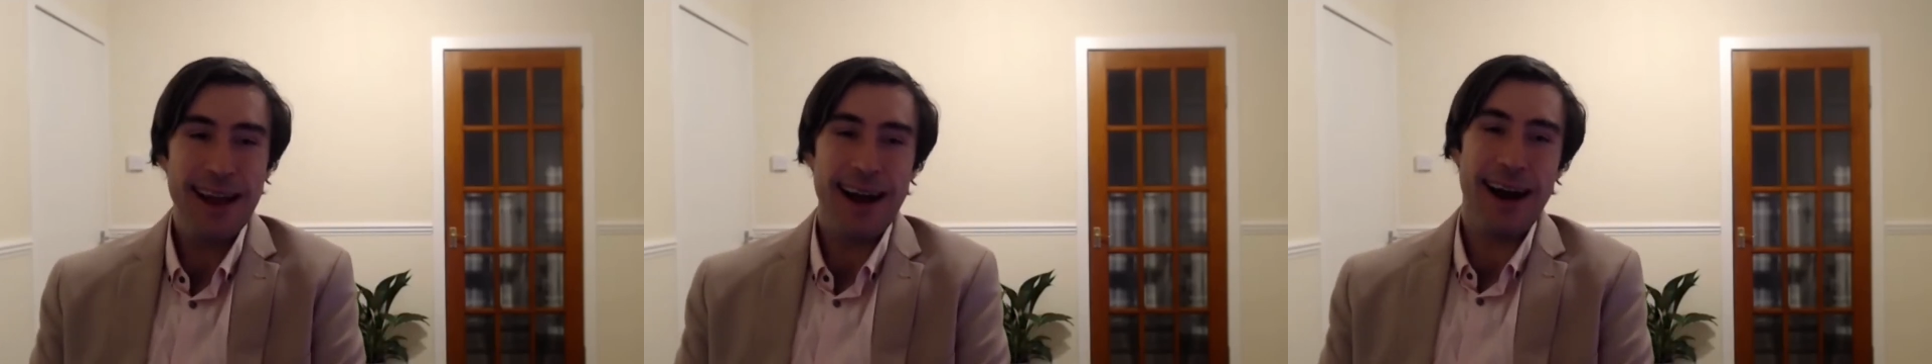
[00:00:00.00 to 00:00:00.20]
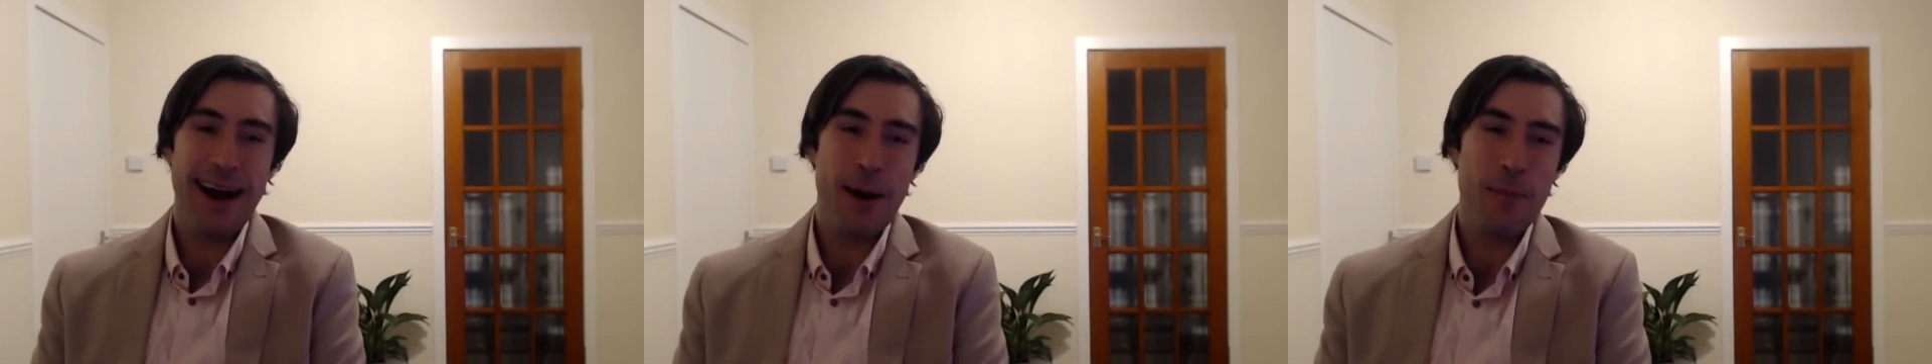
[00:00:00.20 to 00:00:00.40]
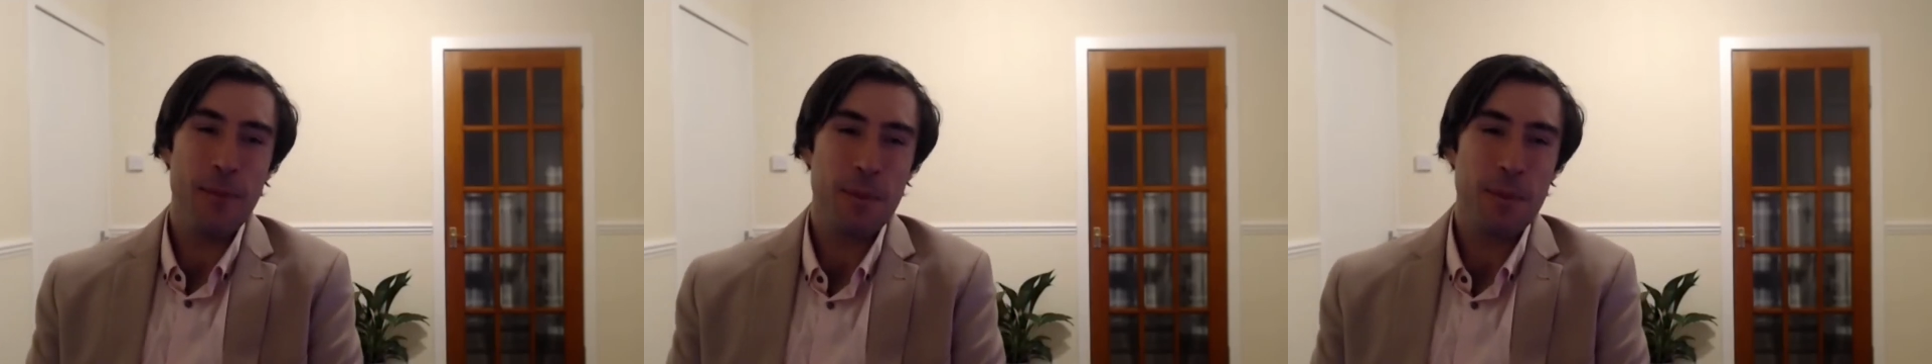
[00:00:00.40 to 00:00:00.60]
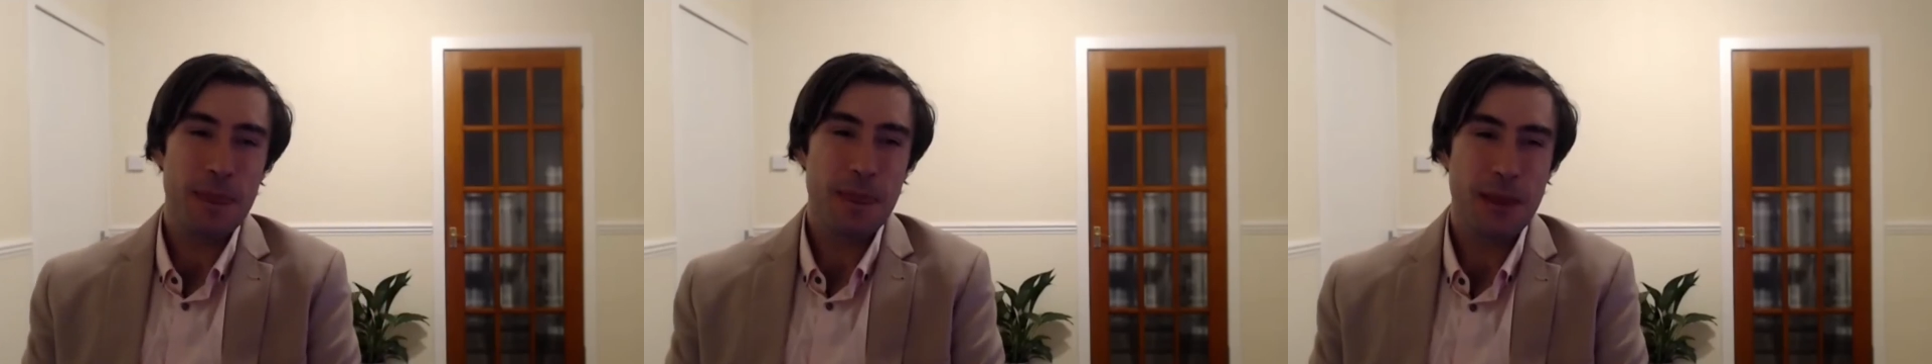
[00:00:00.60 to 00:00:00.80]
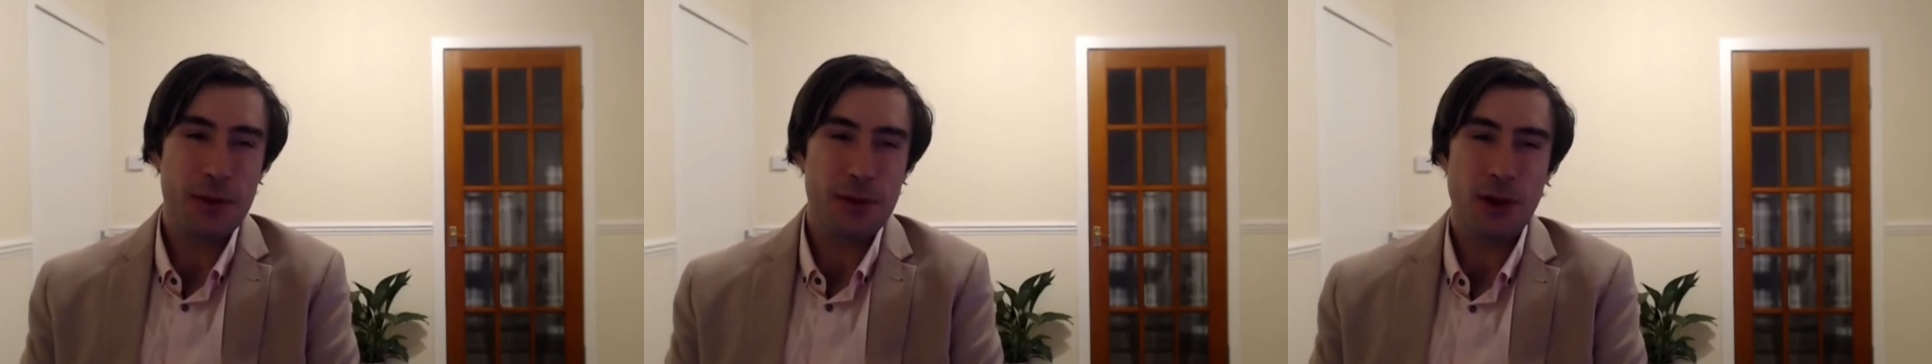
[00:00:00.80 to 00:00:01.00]
Um,
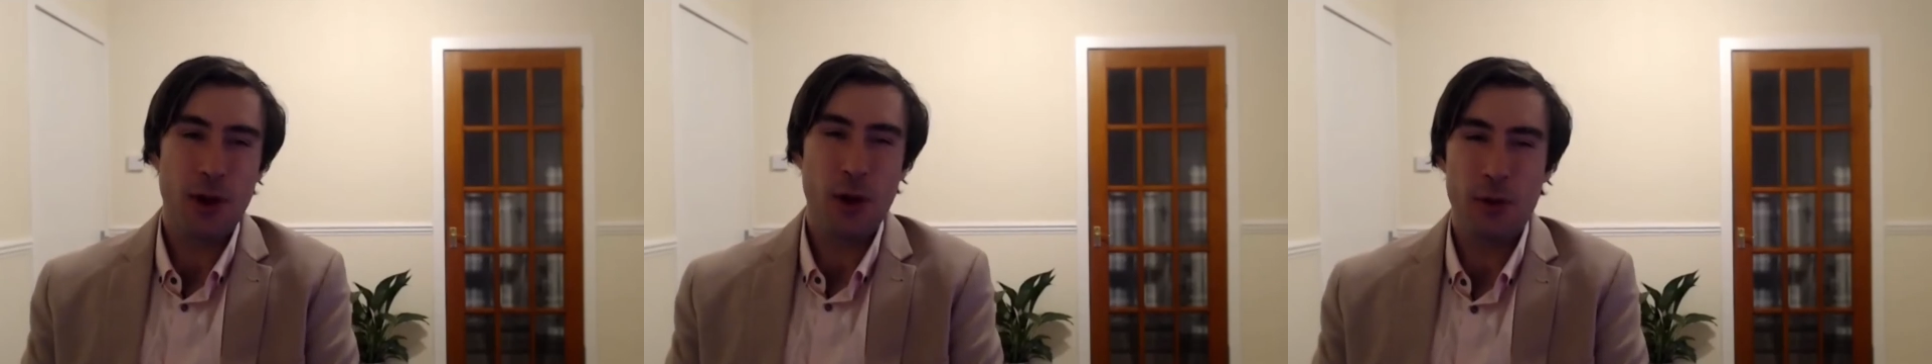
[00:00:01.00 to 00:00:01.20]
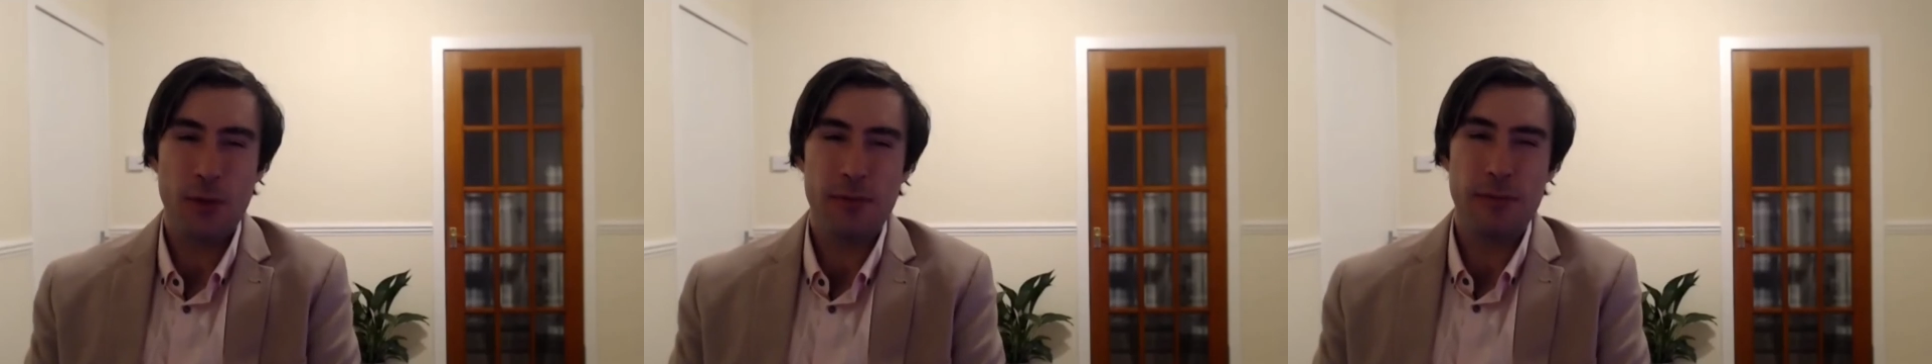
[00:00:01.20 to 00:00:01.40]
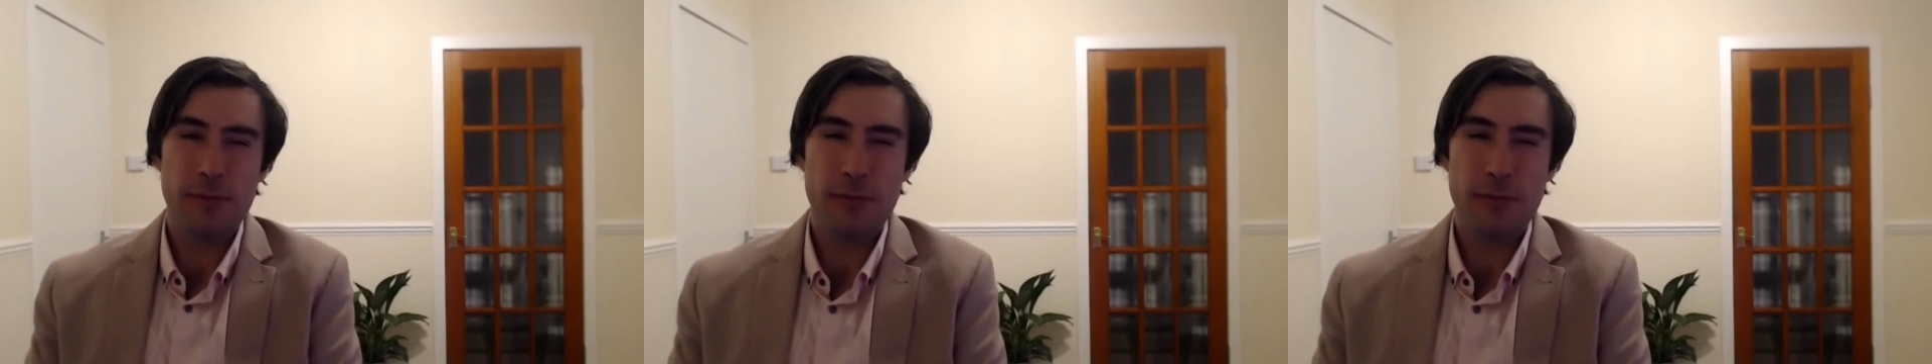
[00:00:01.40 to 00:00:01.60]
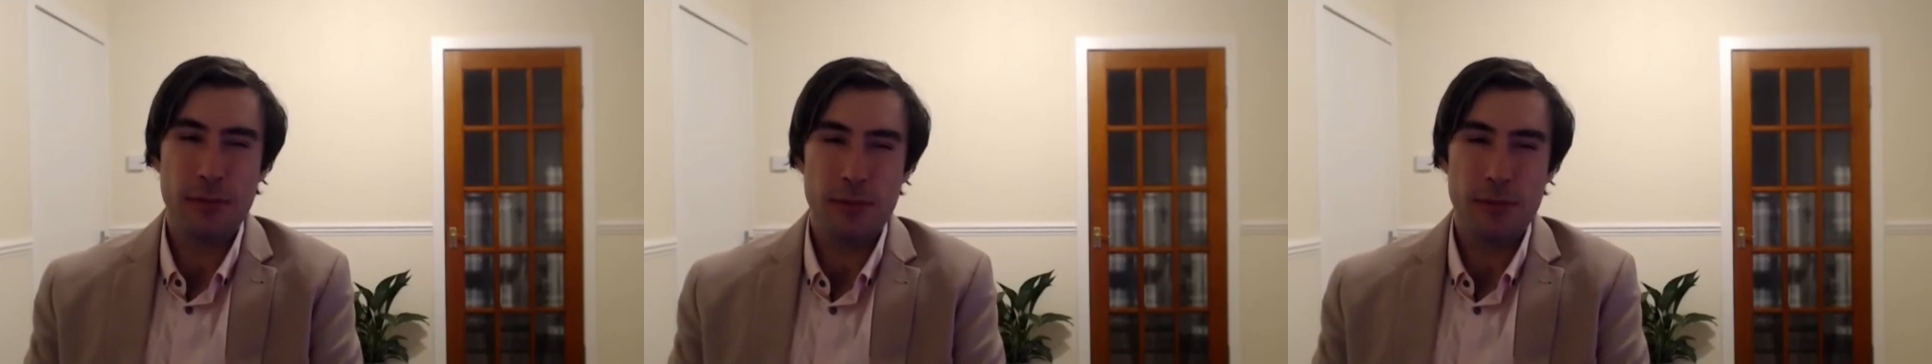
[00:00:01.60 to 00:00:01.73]
so,